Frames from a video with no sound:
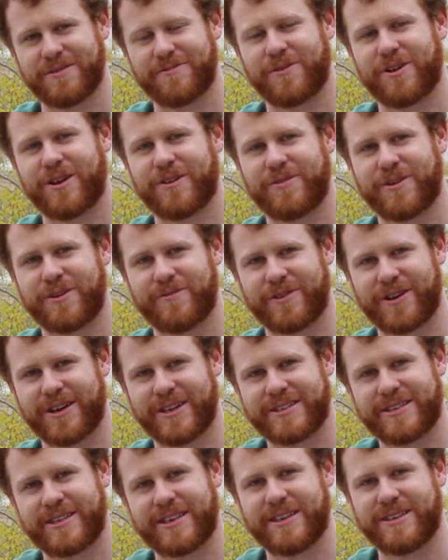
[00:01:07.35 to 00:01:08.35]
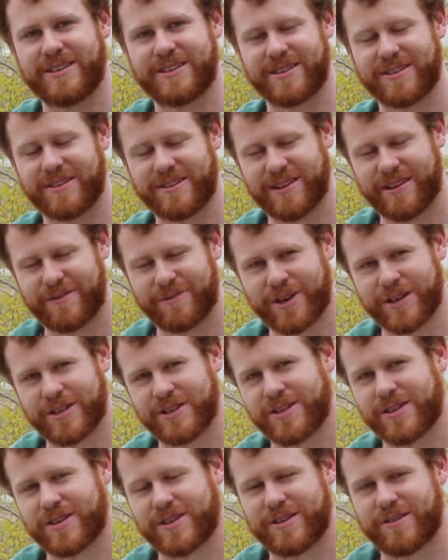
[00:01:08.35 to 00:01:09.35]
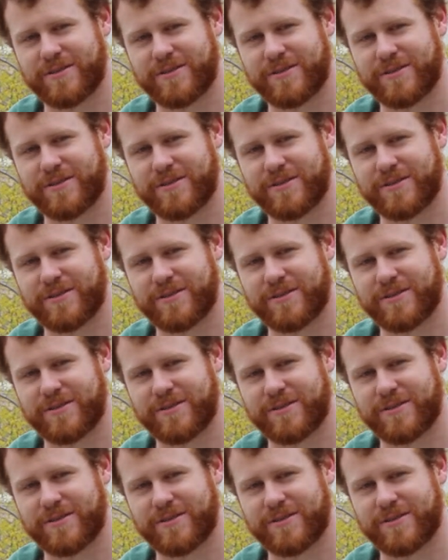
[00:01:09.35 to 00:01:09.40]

involve you in various things and invite you